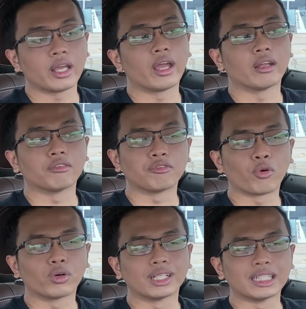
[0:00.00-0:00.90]
And
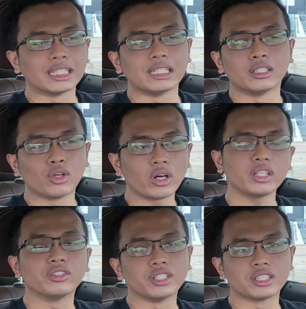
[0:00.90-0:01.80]
for the
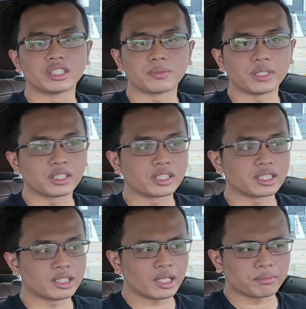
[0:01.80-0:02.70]
non-Indonesian
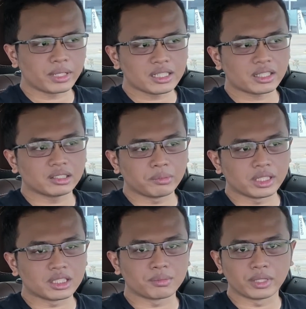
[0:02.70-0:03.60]
speakers, that basically
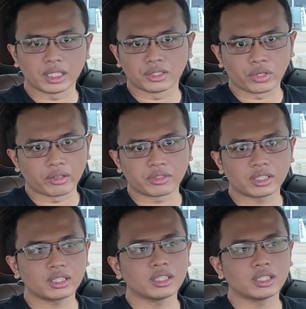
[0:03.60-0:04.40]
means mini driver,